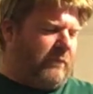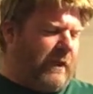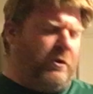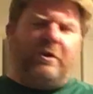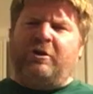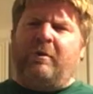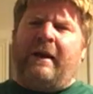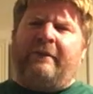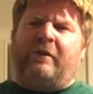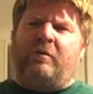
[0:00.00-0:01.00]
you could do
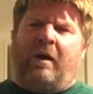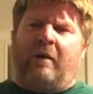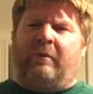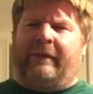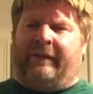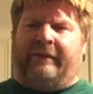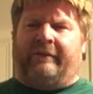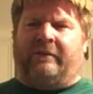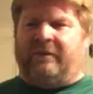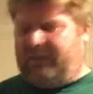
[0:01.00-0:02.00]
whatever you want with it.
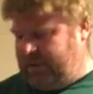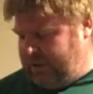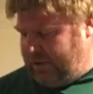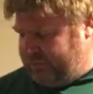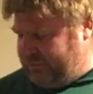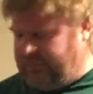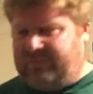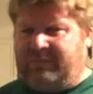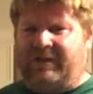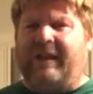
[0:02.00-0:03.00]

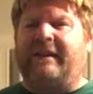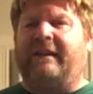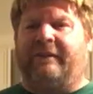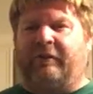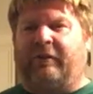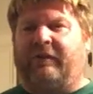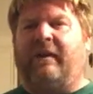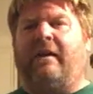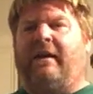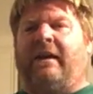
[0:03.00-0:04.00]
Chicken livers.
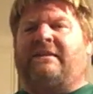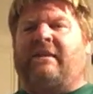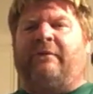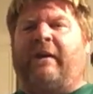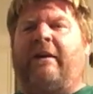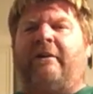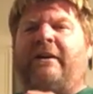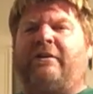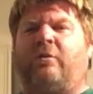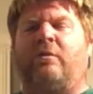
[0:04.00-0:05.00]
It's a very
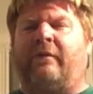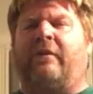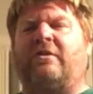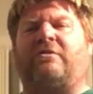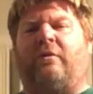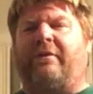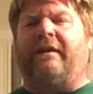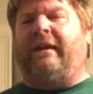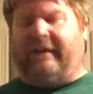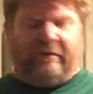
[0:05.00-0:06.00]
universal
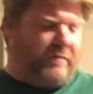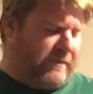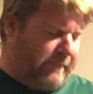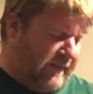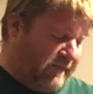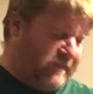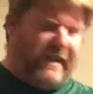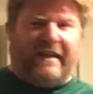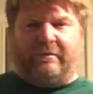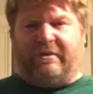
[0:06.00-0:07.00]
thing. You can make
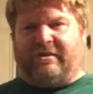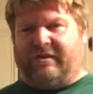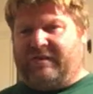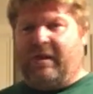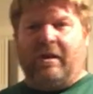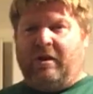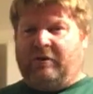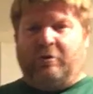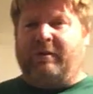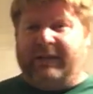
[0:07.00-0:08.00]
sandwiches.
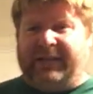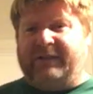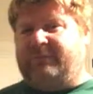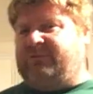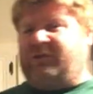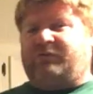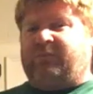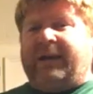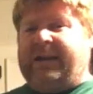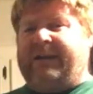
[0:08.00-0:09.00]
You can eat them just
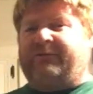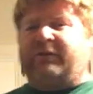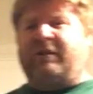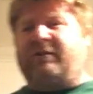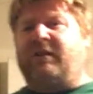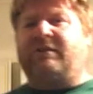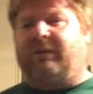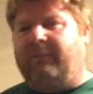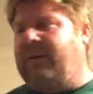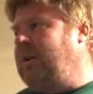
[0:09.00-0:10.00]
right after you cook them.